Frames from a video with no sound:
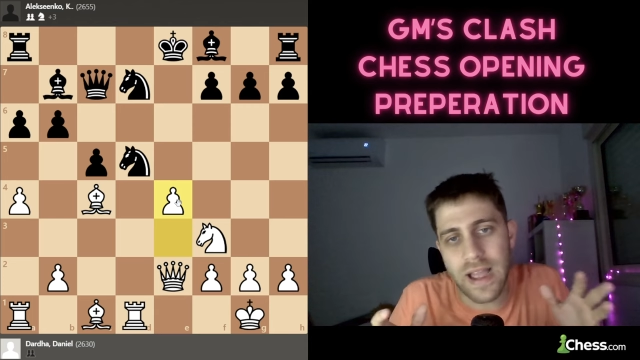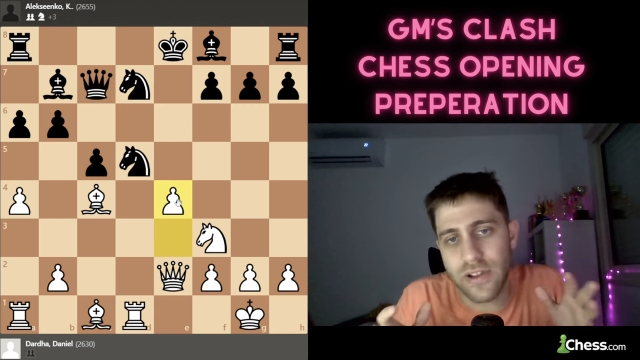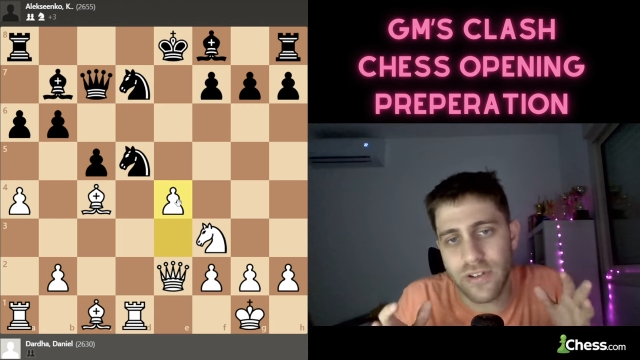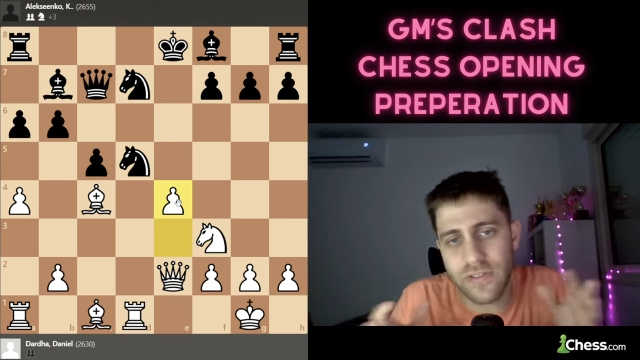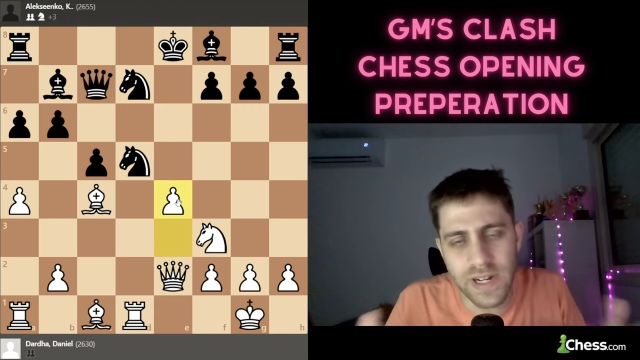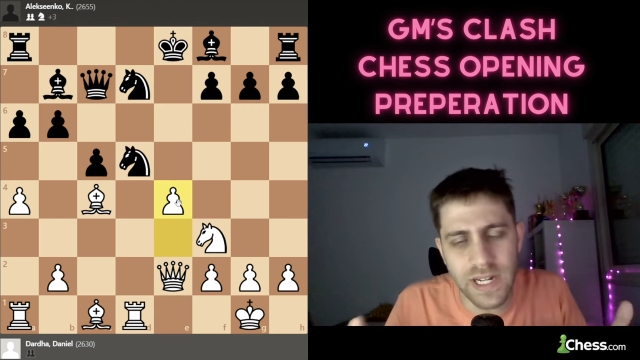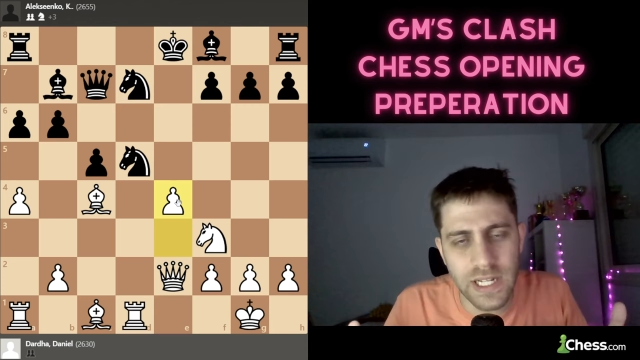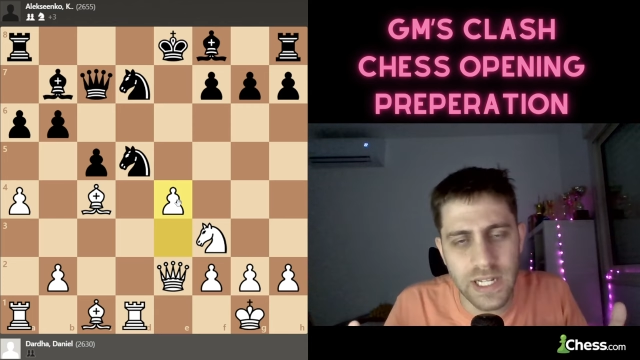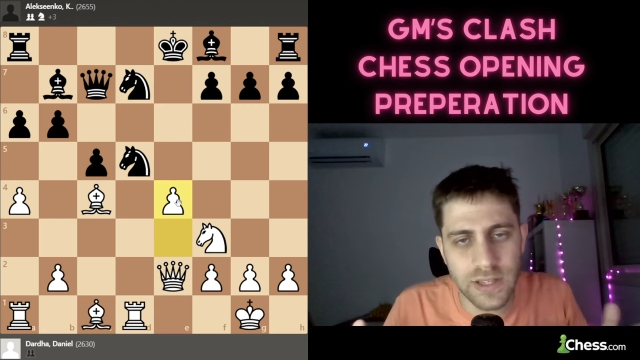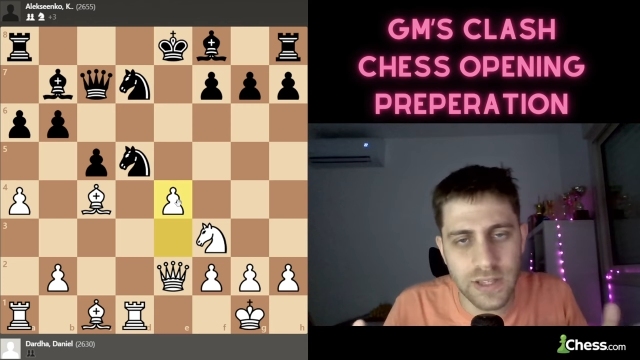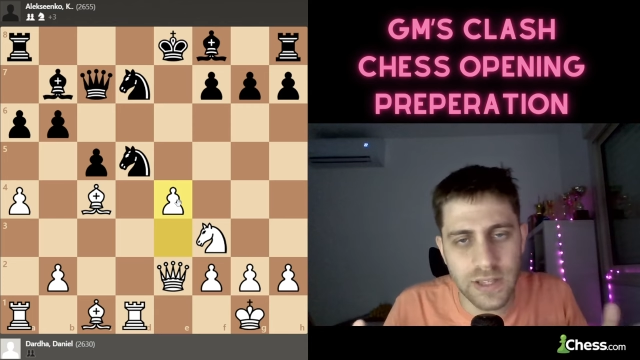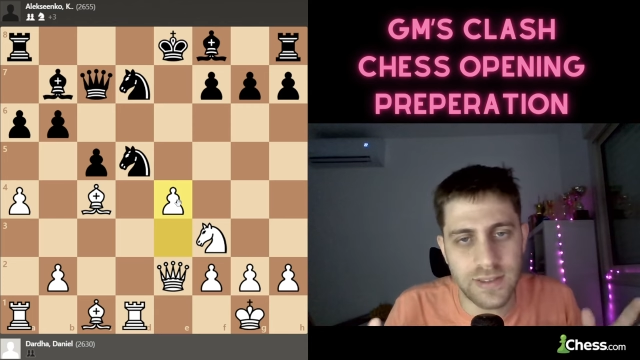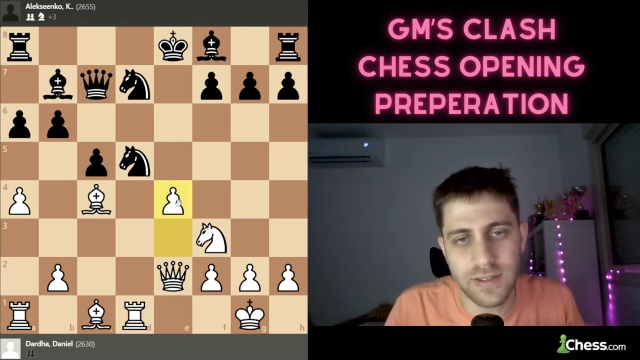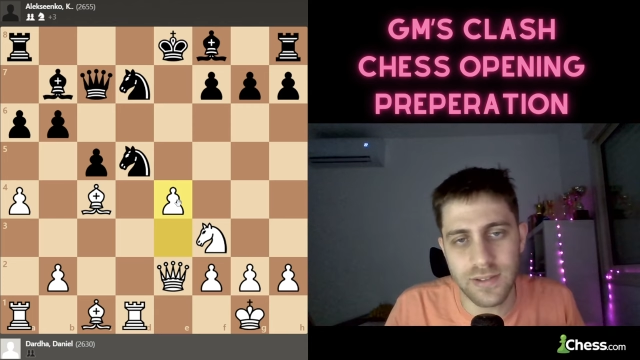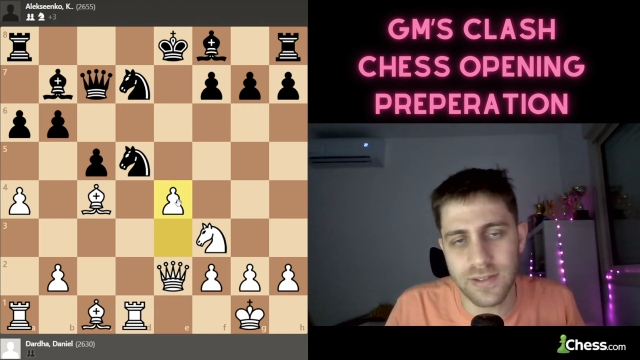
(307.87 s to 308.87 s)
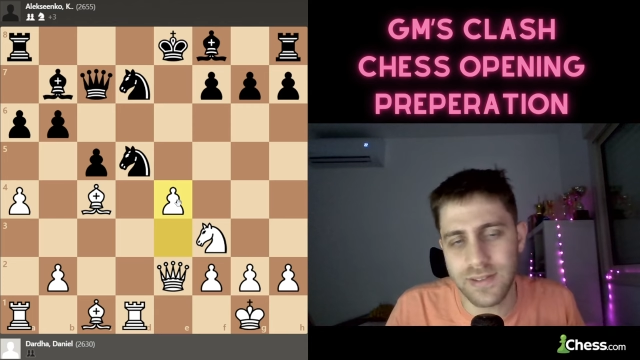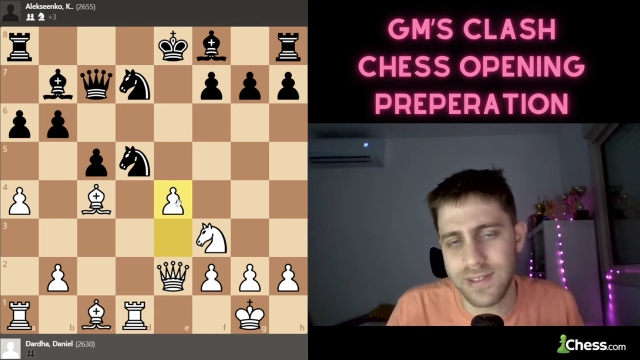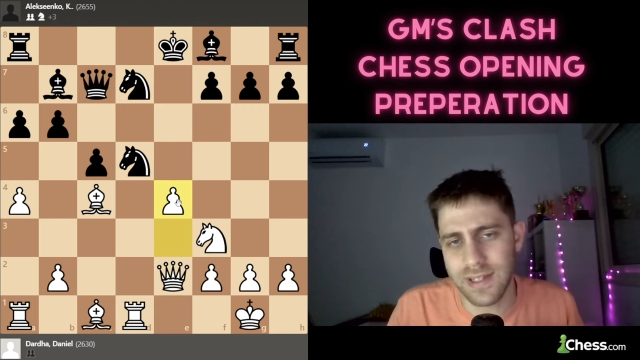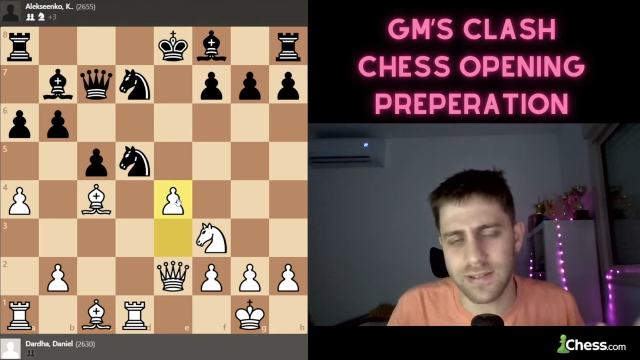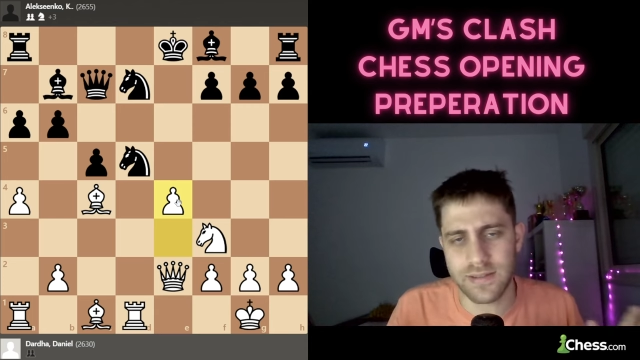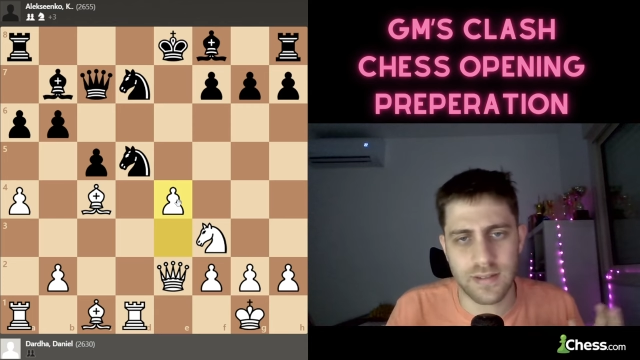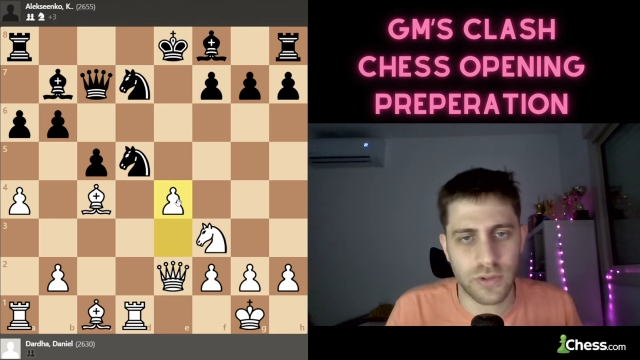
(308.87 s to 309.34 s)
really didn't